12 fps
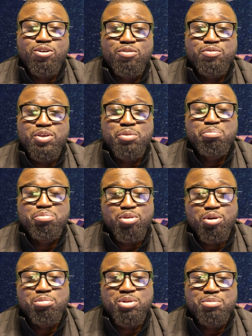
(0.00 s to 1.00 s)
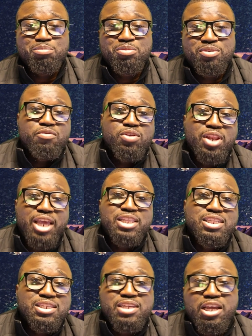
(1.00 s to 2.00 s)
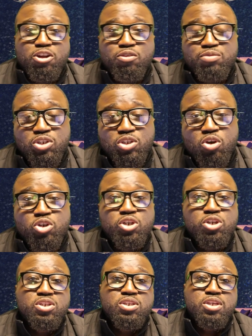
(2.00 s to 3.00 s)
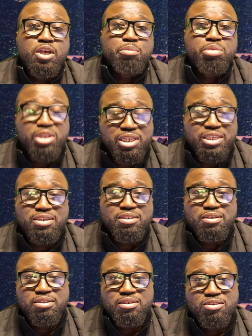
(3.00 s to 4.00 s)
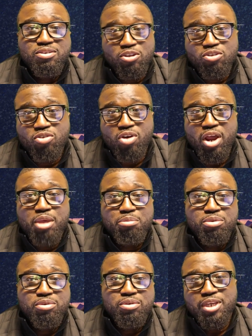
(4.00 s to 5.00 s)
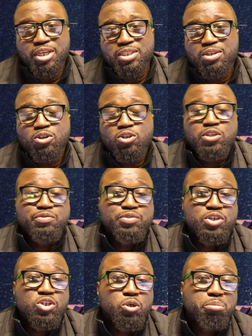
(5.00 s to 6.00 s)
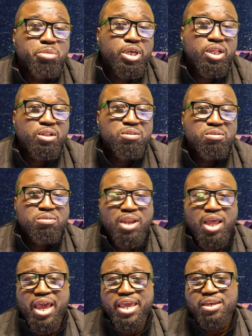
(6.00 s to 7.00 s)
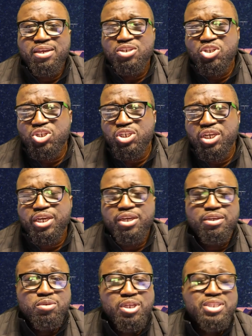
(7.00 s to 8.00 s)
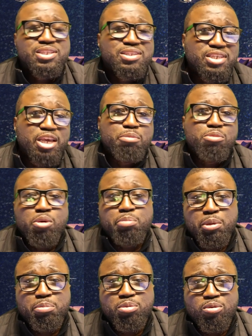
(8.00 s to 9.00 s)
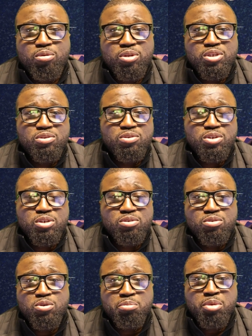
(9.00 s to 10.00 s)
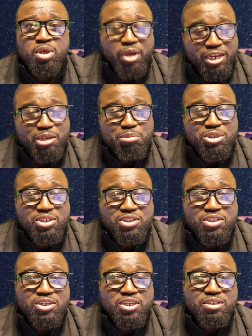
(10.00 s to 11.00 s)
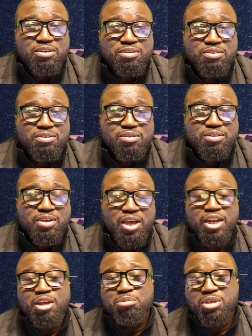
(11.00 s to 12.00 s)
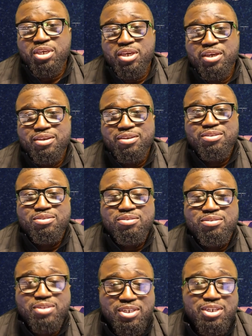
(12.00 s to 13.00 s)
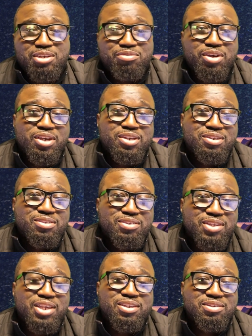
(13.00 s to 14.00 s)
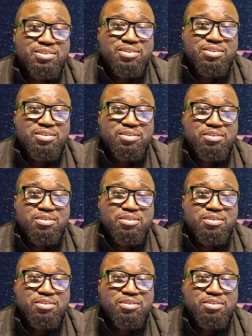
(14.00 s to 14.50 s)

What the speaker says: of a problem. If you like this kind of discussions, please subscribe. Hit the notification bell, like, share. Let's get more people into the group. My name is CJ, and I'm here to deliver sense.